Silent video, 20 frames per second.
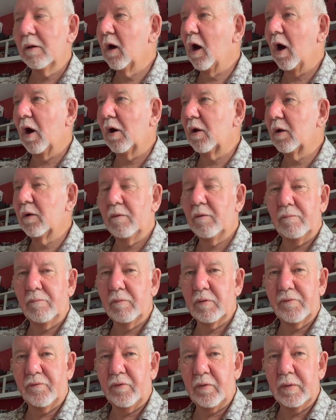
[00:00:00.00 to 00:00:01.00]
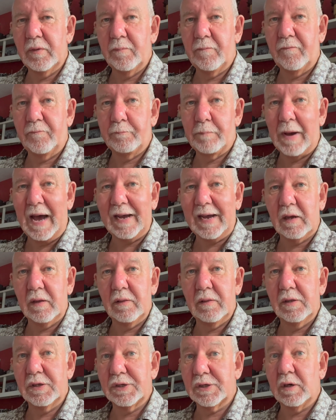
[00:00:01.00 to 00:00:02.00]
on from the back
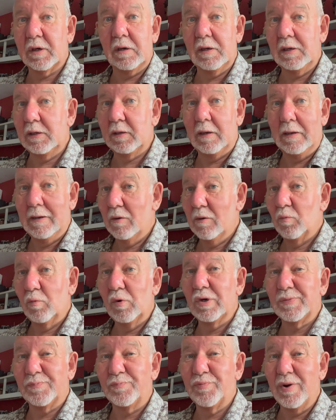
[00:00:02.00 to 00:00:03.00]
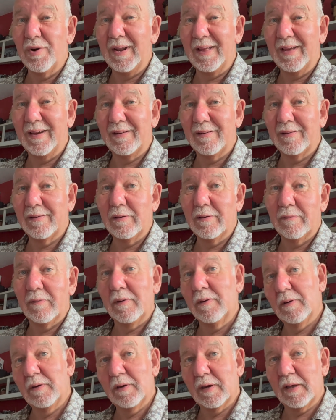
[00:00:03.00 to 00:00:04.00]
and the side was brilliant.
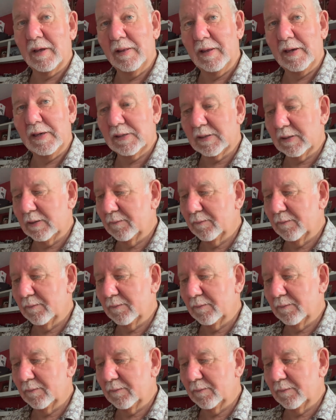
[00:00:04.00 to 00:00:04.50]
Look at this.